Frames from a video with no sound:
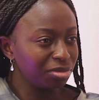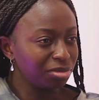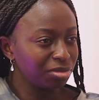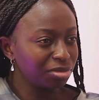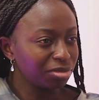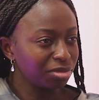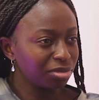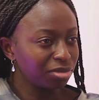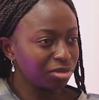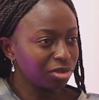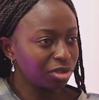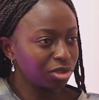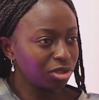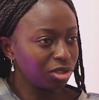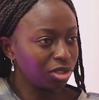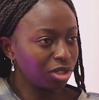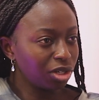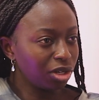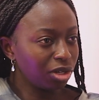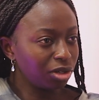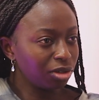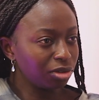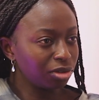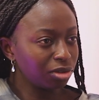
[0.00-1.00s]
Yeah.
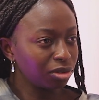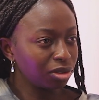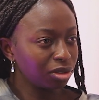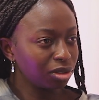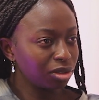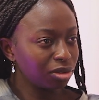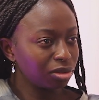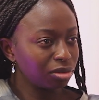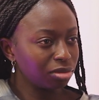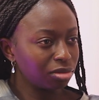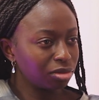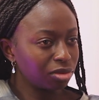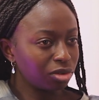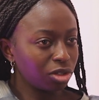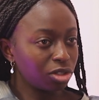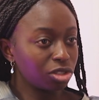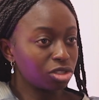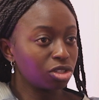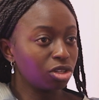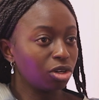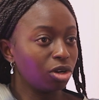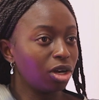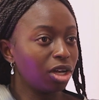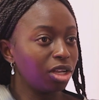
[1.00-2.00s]
You know?
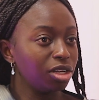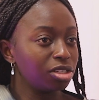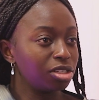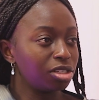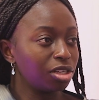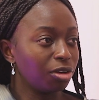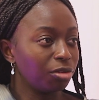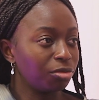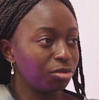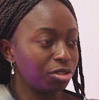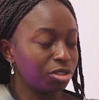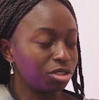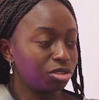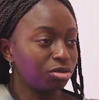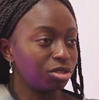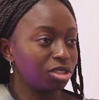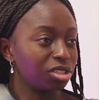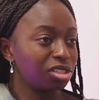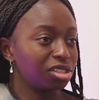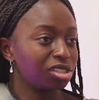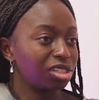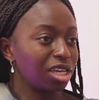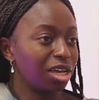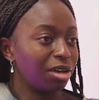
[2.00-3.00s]
There's no unselfish
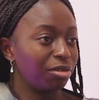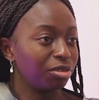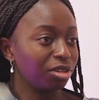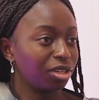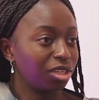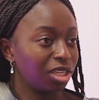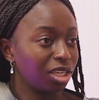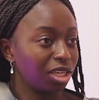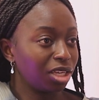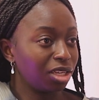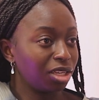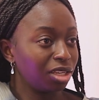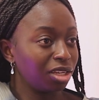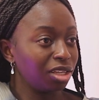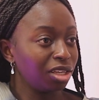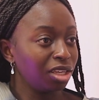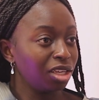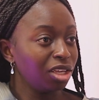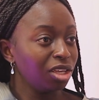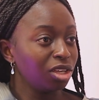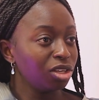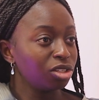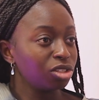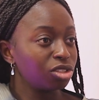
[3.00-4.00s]
reason to have a
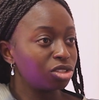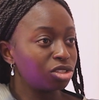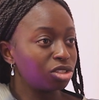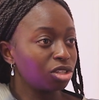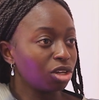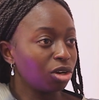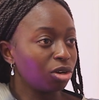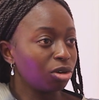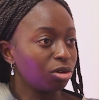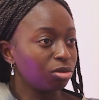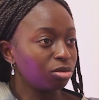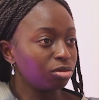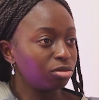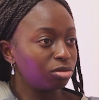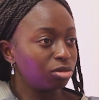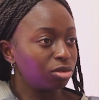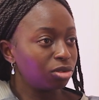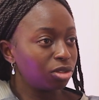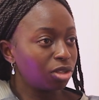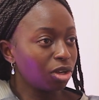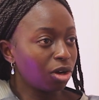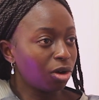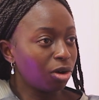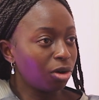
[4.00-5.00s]
kid. So
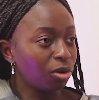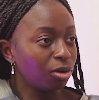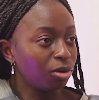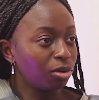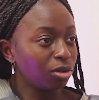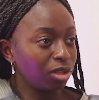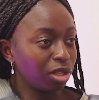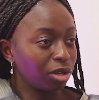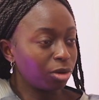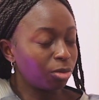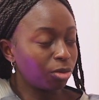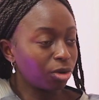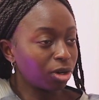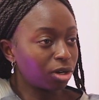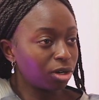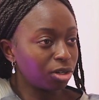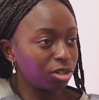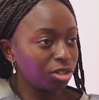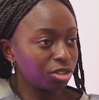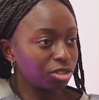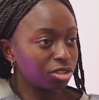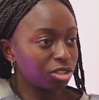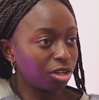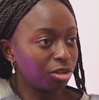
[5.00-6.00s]
don't, like,
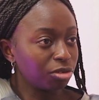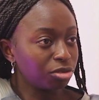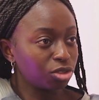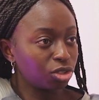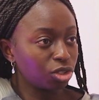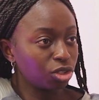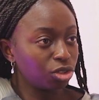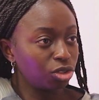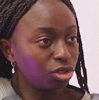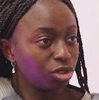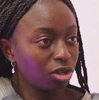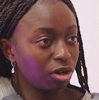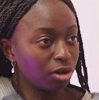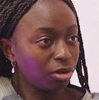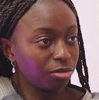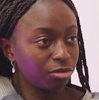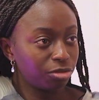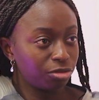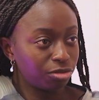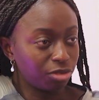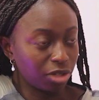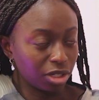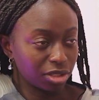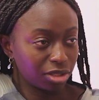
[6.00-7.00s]
work on yourself so you
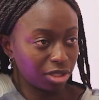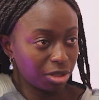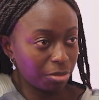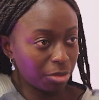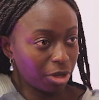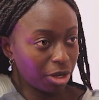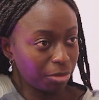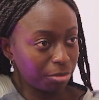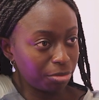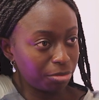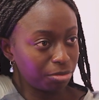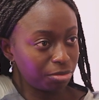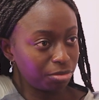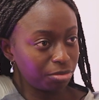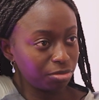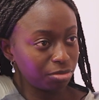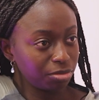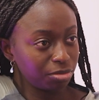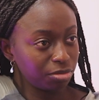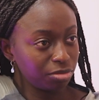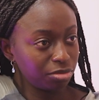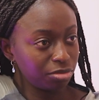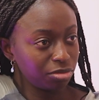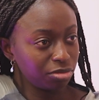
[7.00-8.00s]
don't fuck them up.
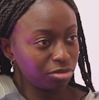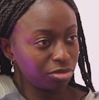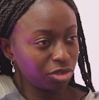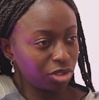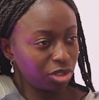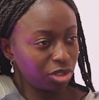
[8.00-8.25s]
Right.